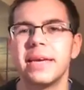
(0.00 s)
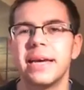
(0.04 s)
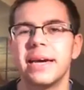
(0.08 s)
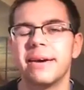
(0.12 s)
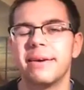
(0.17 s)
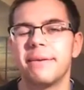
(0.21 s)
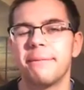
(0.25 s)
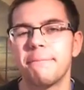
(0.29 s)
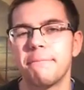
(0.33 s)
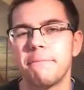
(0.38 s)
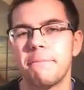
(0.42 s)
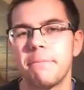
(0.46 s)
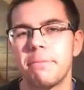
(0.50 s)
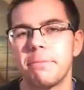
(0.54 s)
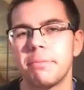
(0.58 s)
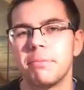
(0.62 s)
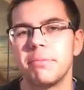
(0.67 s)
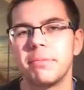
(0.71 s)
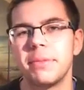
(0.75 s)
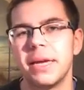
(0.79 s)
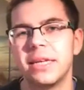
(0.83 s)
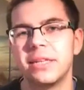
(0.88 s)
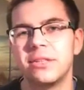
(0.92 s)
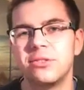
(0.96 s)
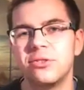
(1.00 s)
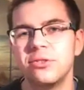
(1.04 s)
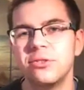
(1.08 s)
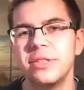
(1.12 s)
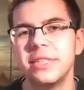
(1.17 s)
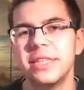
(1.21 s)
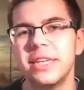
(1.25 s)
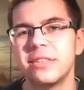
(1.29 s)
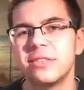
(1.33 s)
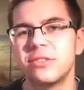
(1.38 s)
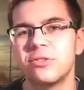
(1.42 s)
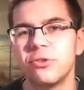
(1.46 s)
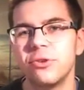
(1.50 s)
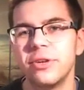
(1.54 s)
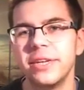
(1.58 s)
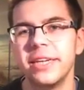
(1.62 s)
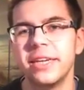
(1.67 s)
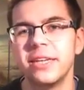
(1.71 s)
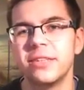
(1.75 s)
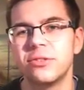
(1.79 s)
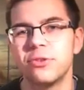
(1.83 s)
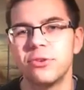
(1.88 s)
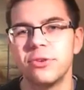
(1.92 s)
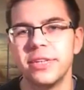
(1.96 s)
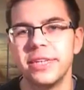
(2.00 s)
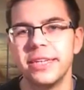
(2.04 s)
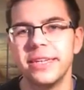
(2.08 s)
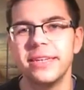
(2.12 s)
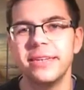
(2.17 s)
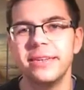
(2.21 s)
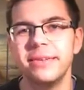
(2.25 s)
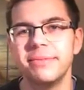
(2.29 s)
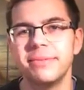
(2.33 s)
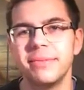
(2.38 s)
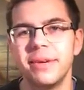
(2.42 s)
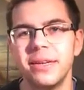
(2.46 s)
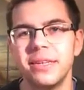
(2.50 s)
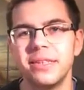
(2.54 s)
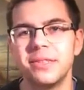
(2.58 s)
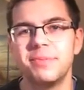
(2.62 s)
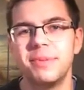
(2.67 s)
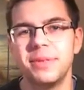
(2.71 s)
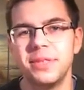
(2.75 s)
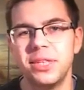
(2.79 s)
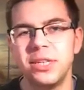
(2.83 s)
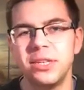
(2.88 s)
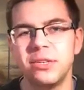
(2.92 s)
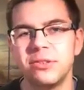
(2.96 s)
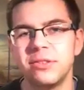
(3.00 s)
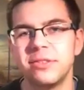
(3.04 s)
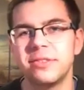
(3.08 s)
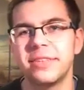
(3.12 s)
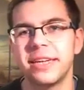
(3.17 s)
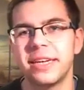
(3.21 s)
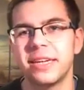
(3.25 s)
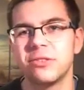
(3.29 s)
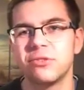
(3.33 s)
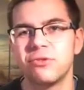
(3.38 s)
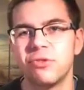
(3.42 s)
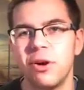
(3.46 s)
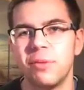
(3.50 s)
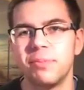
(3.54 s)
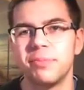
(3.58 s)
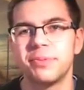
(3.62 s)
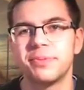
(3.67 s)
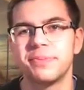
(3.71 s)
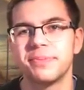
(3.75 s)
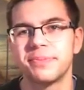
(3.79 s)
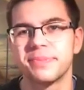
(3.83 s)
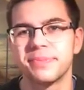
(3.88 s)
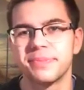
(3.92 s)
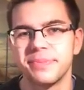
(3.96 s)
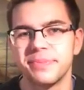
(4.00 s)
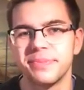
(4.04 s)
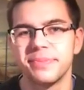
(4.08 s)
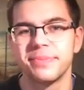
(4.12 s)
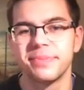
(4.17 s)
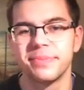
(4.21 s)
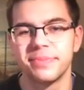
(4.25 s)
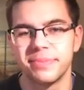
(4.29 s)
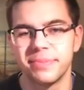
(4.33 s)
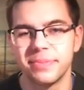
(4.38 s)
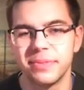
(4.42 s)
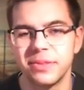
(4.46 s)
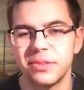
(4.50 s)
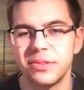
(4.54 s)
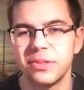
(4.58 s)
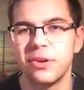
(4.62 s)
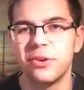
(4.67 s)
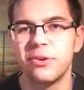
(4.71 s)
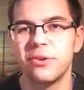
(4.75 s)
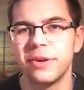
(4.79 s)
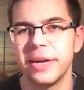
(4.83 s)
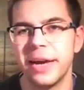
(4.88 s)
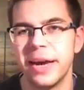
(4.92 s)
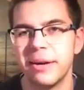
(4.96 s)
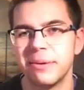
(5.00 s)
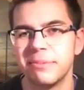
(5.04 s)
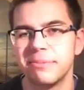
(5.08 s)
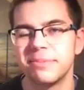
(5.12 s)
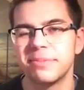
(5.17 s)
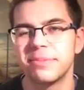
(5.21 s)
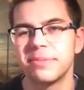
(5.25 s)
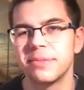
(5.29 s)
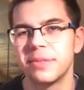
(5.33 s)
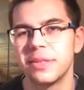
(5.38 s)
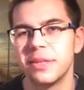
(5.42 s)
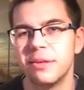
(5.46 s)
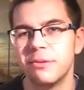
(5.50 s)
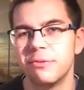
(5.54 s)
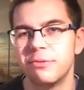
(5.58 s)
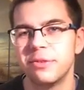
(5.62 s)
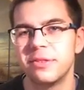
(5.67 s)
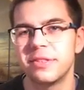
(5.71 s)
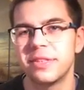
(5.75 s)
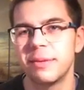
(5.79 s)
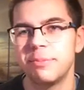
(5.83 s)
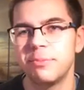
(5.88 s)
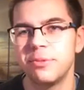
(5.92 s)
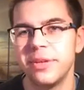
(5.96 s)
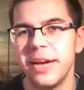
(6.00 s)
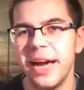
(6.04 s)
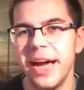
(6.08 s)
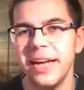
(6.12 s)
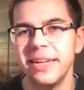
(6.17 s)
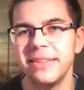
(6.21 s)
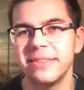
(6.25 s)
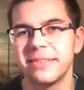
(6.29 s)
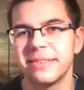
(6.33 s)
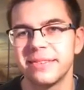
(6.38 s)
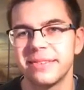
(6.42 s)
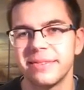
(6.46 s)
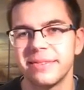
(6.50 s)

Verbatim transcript: Yeah. And the synth gets dirtier and dirtier, especially on the second drop. So yeah. If we skip to that.